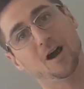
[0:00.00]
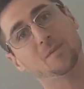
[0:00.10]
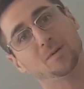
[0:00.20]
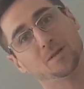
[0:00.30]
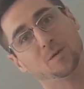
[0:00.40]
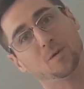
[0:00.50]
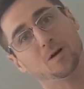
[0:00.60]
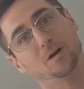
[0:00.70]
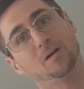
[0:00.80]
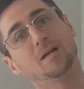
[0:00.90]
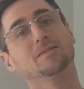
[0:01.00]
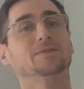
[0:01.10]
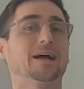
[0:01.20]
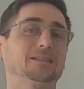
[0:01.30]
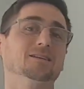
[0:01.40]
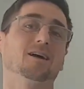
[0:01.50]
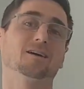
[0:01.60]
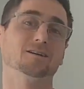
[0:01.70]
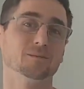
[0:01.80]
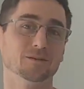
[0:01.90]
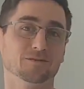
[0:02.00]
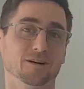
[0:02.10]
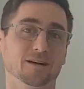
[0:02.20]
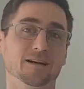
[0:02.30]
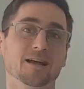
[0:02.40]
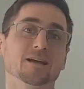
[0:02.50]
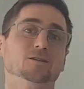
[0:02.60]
up on the wall. That's not going to be fun.